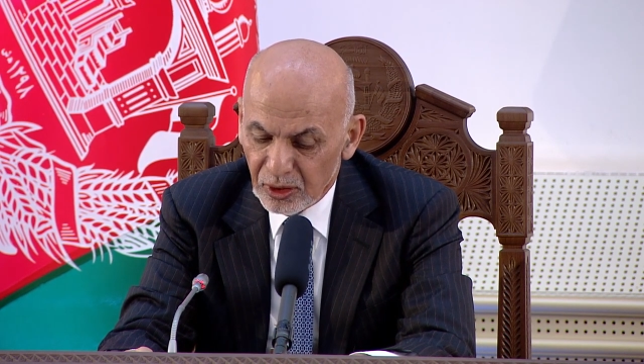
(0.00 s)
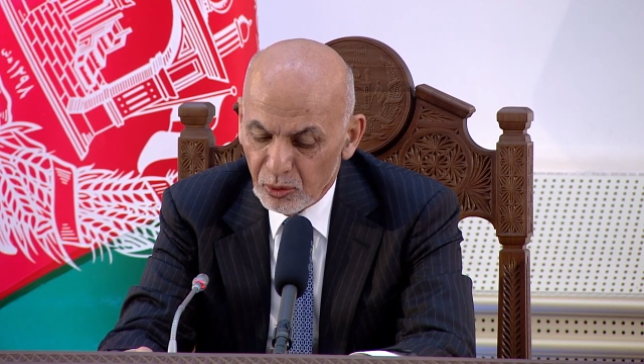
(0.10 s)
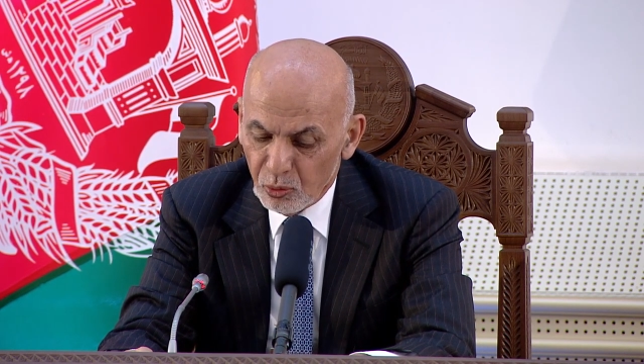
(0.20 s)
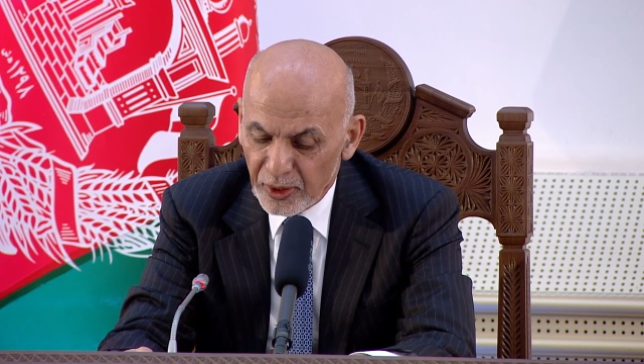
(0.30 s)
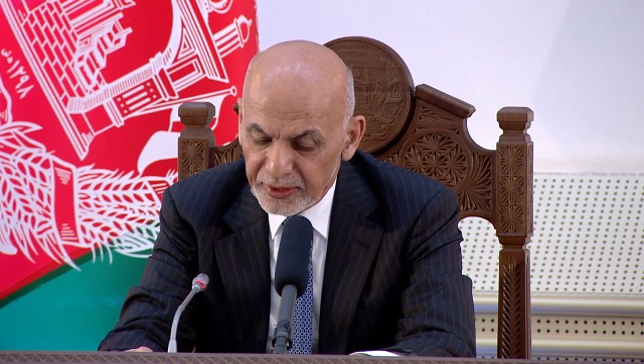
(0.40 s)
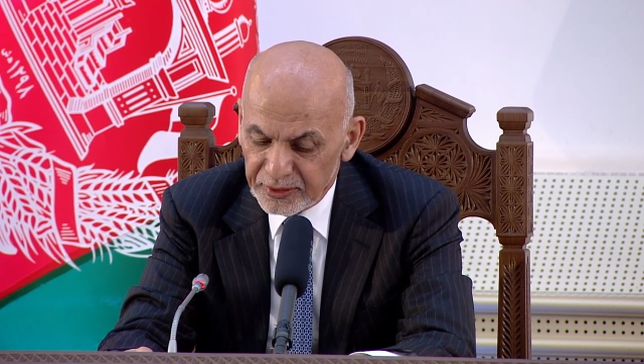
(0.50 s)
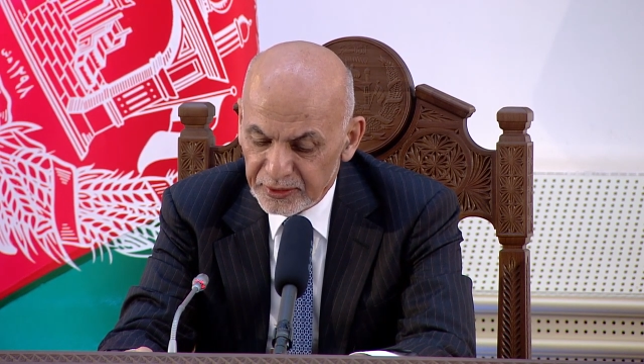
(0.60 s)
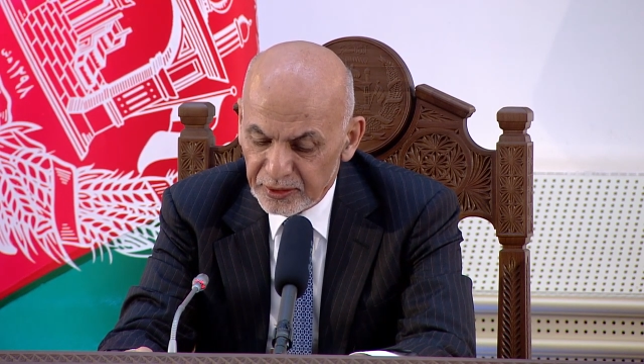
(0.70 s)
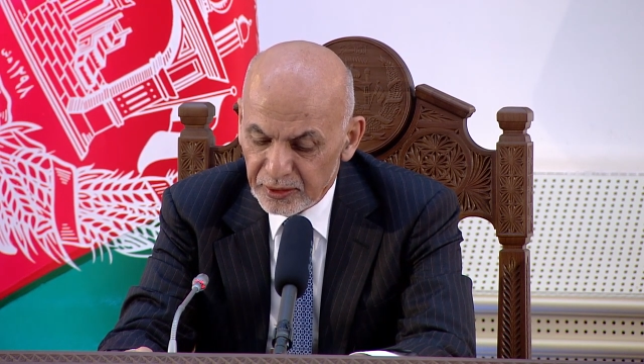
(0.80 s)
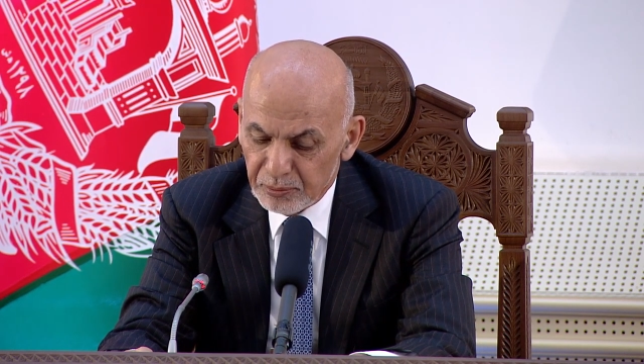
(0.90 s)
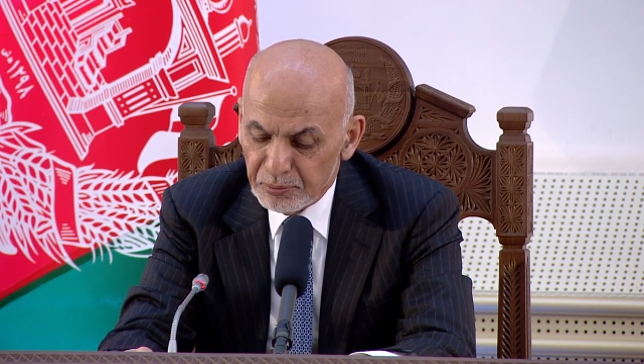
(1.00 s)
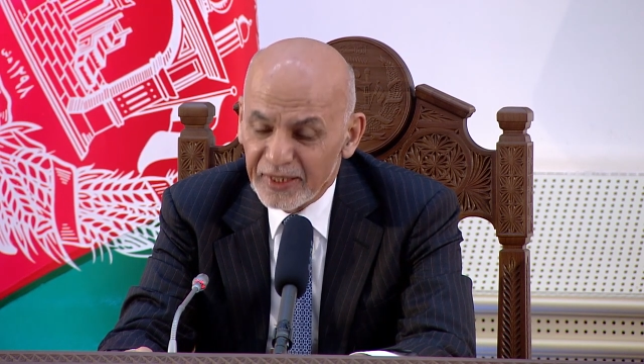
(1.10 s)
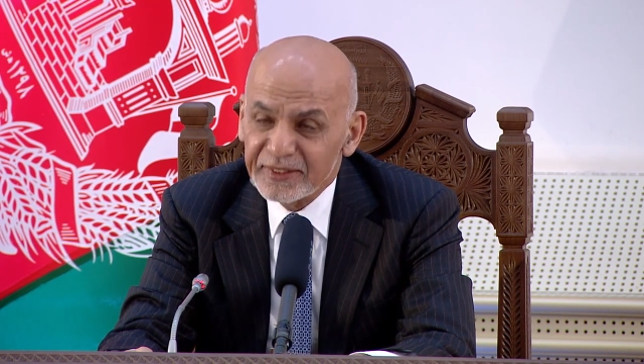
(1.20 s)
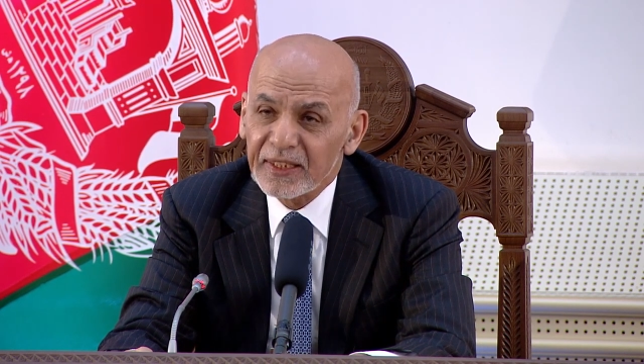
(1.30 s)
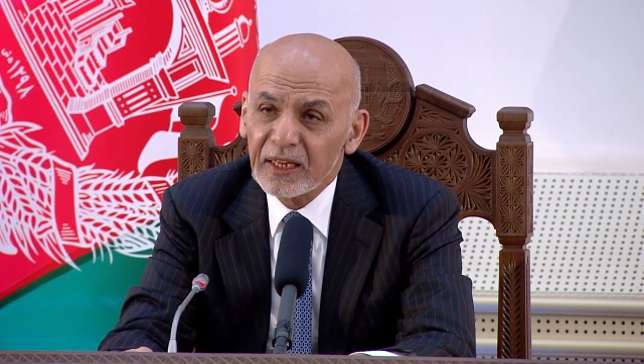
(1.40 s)
Whether by
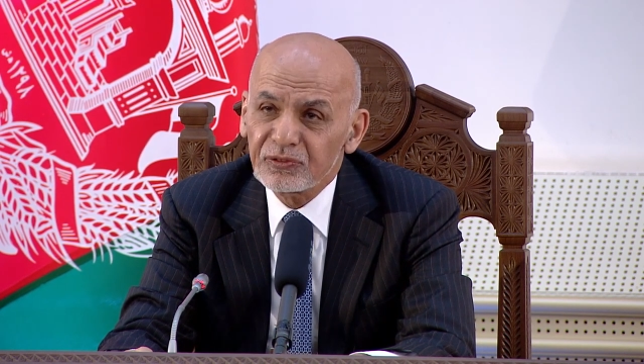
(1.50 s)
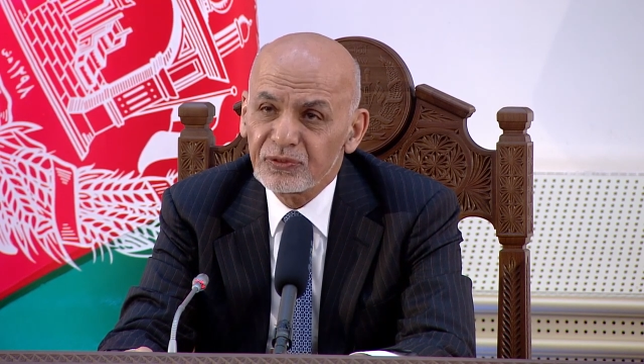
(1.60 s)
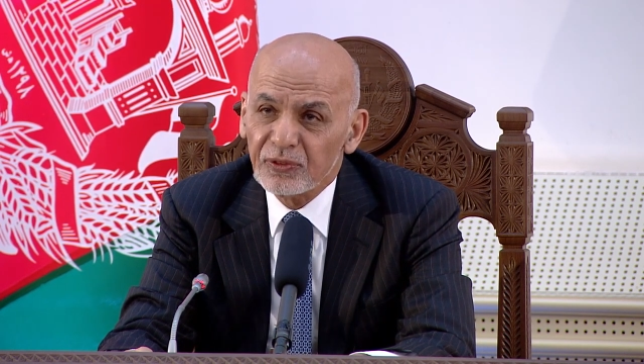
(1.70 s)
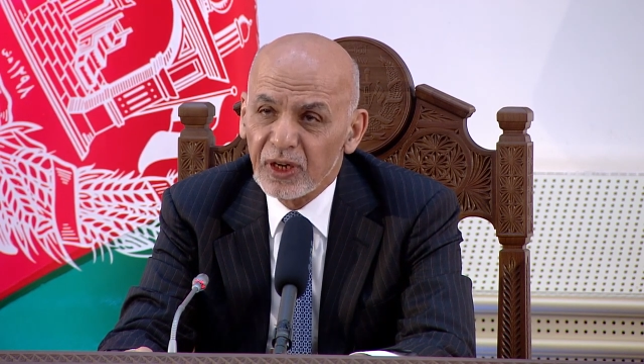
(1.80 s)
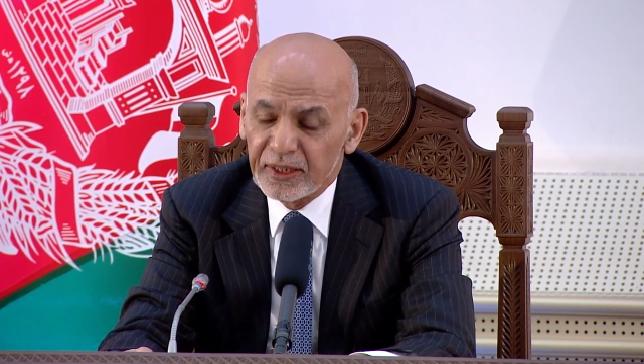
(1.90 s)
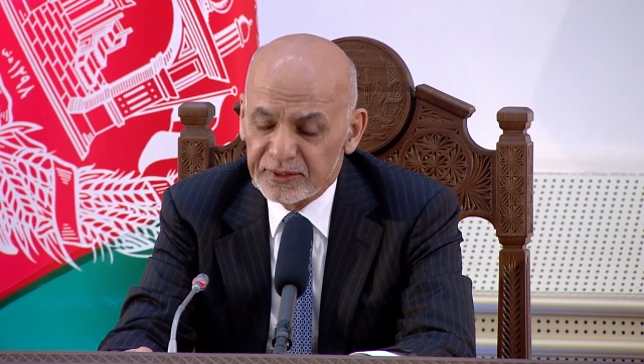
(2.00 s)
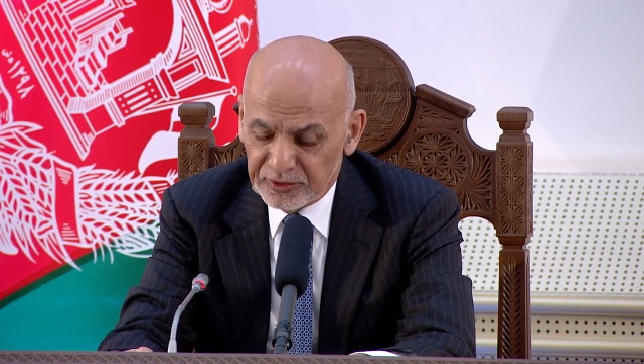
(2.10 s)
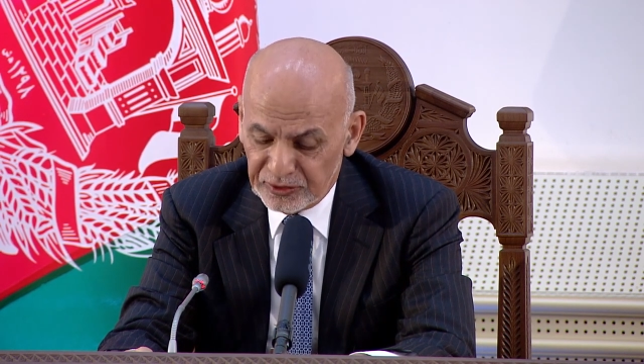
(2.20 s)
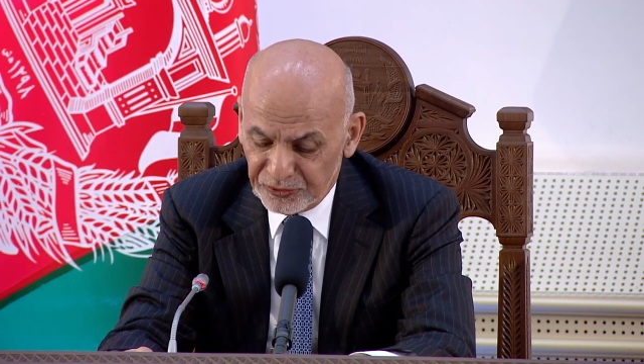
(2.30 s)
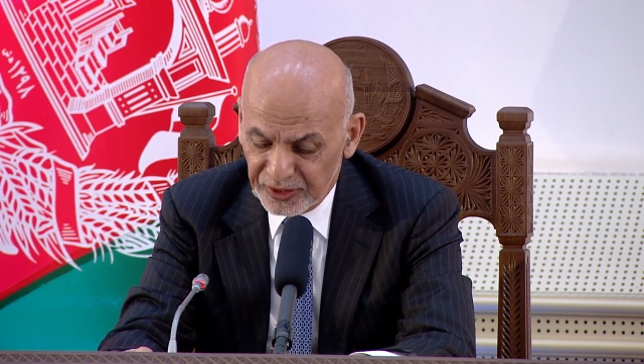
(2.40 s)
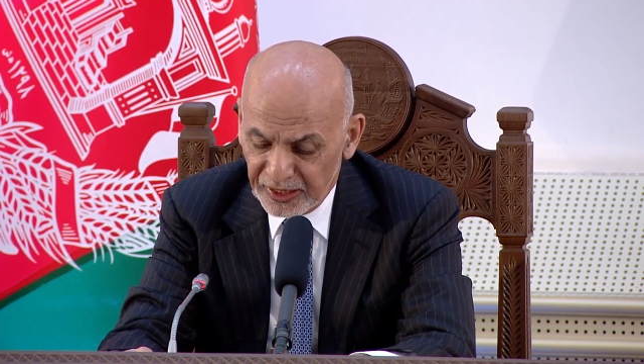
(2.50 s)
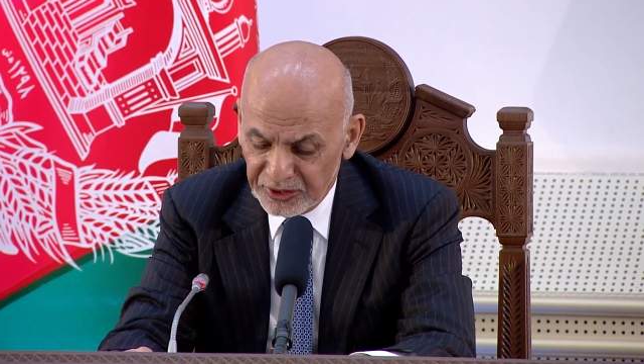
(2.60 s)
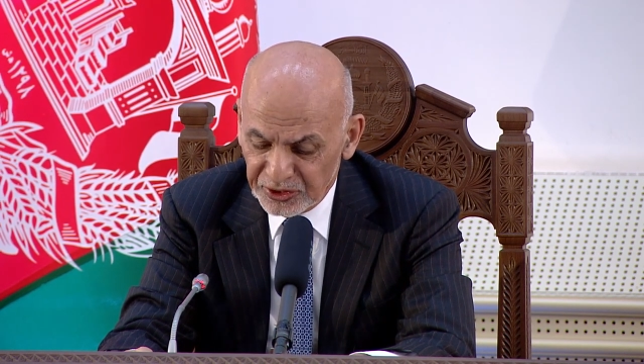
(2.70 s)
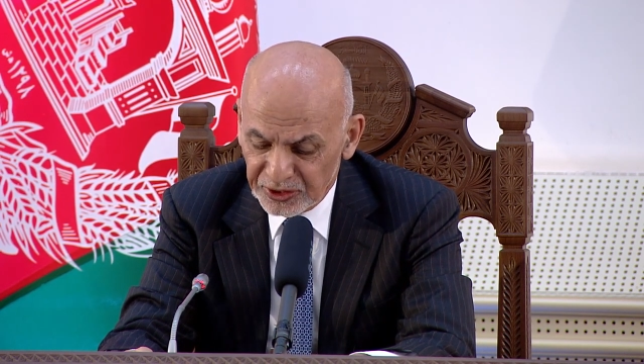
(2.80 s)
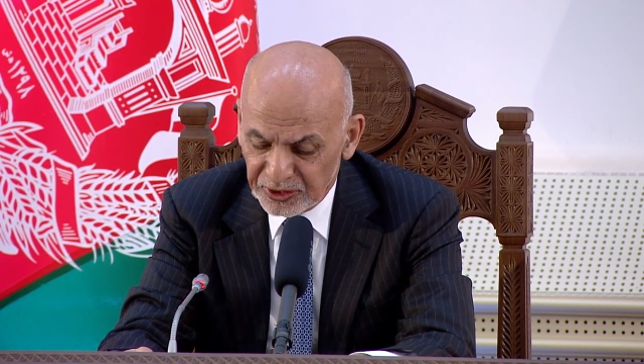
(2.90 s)

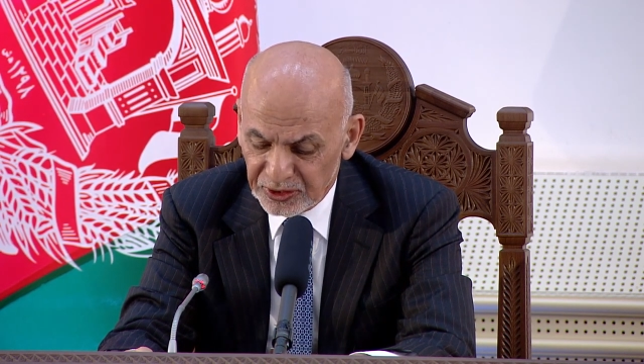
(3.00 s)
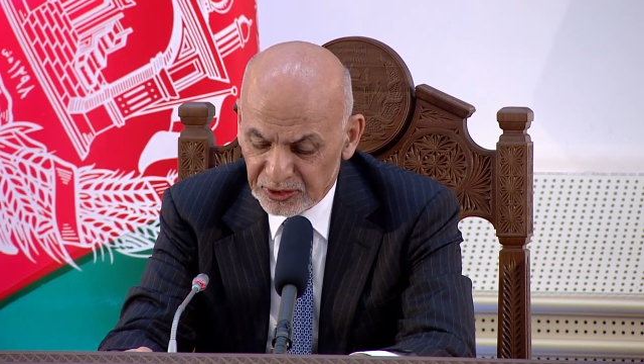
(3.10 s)
self-identification